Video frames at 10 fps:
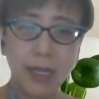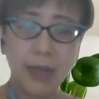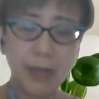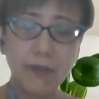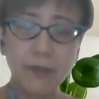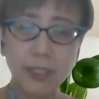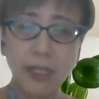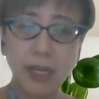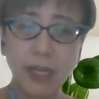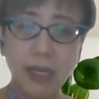have to say
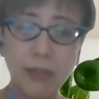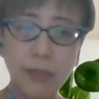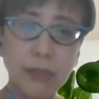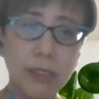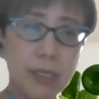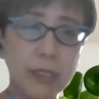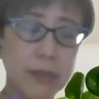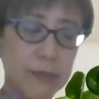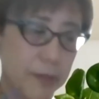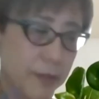that I had to do a lot
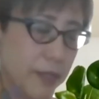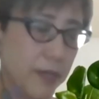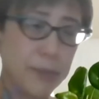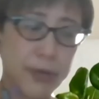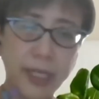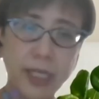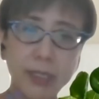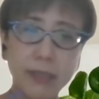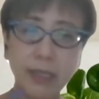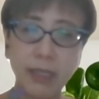of
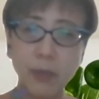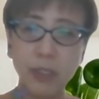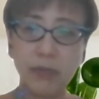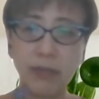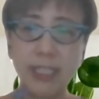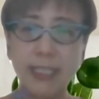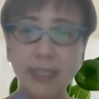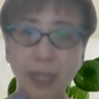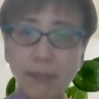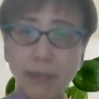praying that it was the right
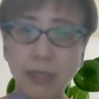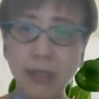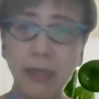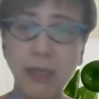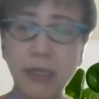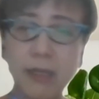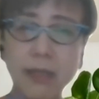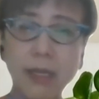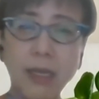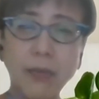step. You know,
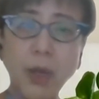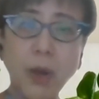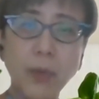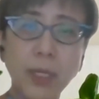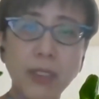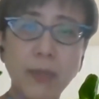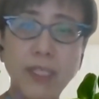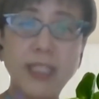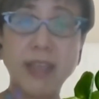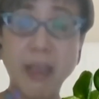we all want to be
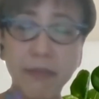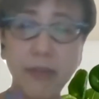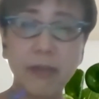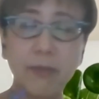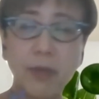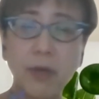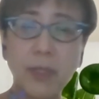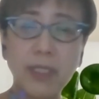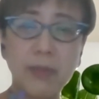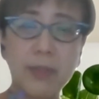safe. We all
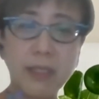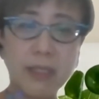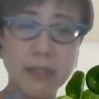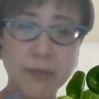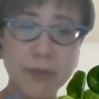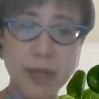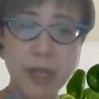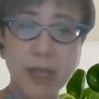want to be successful.